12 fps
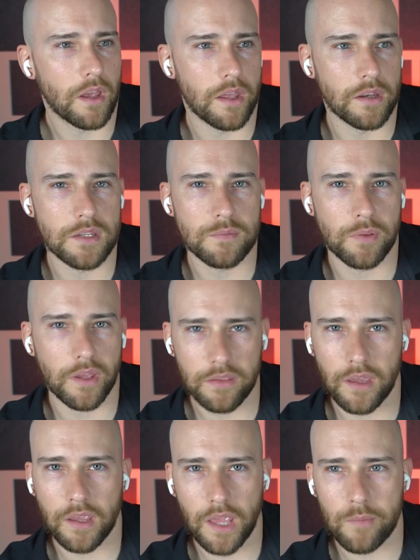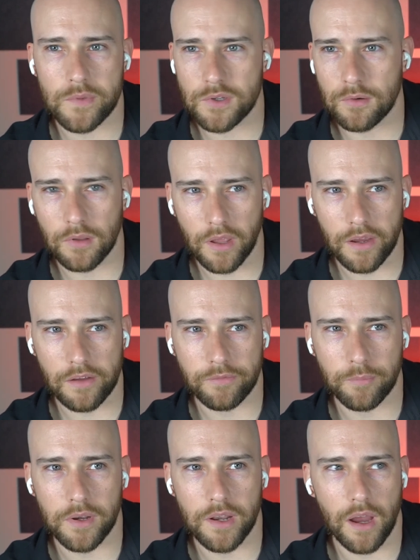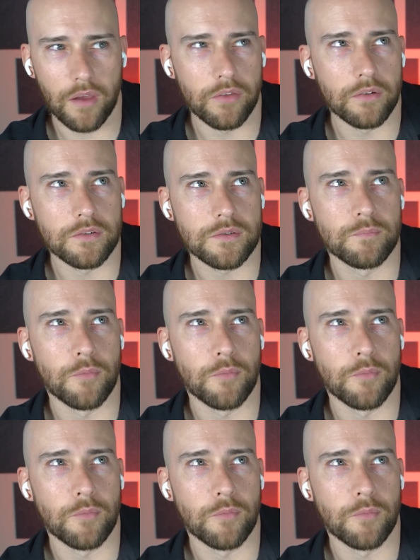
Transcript: And he's played that game his whole life, but now there's